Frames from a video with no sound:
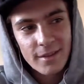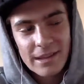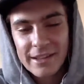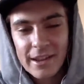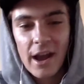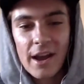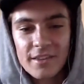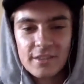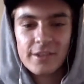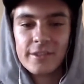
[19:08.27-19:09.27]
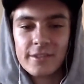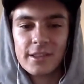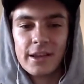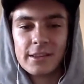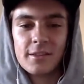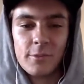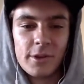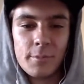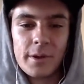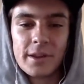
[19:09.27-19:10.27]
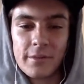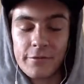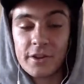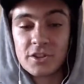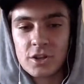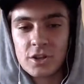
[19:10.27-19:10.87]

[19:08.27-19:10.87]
in like a ice, you know, those like what you put in the freezer